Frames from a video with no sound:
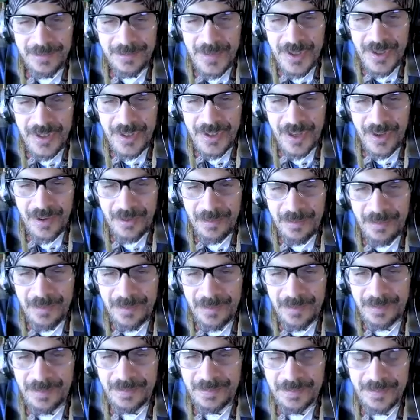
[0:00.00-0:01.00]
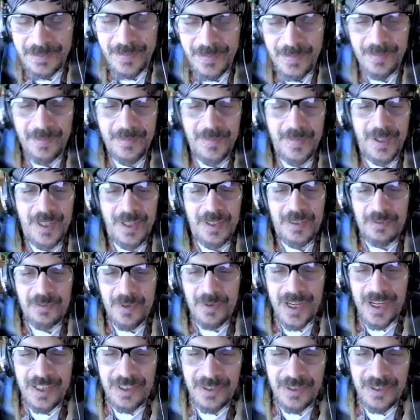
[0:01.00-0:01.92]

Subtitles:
So that's what I